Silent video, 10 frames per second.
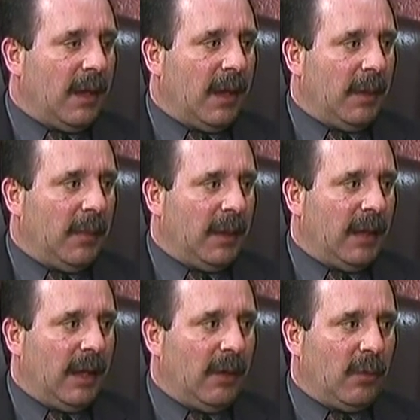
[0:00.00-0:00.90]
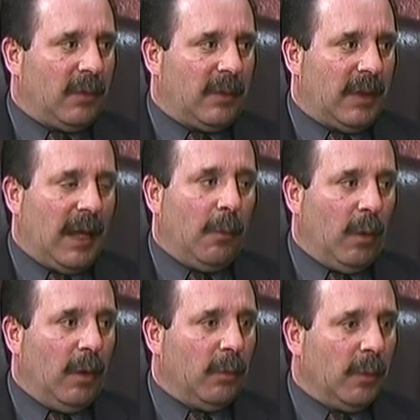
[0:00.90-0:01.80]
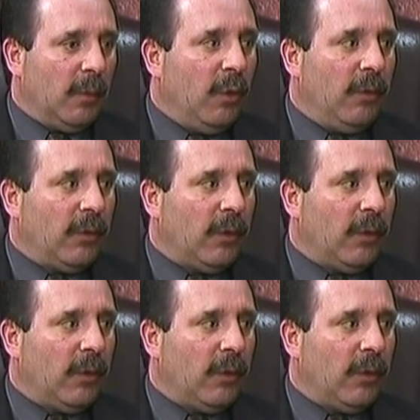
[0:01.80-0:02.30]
I mean, they will remove